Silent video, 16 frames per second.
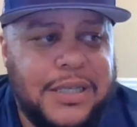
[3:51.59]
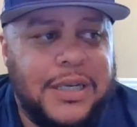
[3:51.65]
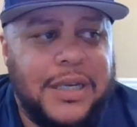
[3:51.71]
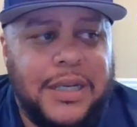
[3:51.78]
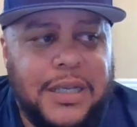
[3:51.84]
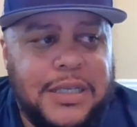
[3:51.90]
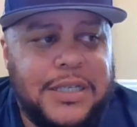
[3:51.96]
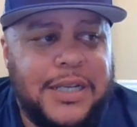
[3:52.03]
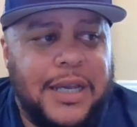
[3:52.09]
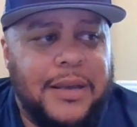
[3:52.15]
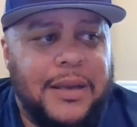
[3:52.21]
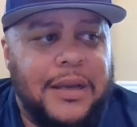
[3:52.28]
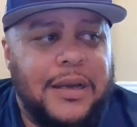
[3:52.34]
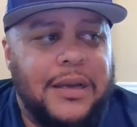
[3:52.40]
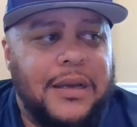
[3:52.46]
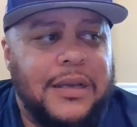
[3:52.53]
another
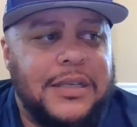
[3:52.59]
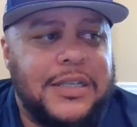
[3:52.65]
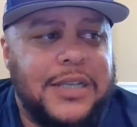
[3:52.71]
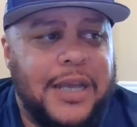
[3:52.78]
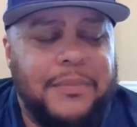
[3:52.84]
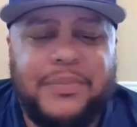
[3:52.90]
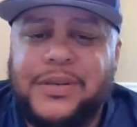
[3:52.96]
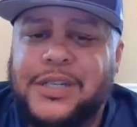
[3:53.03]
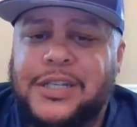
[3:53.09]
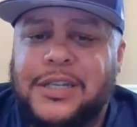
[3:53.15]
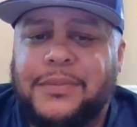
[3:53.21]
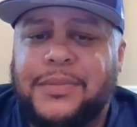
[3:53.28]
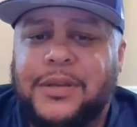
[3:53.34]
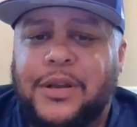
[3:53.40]
championship.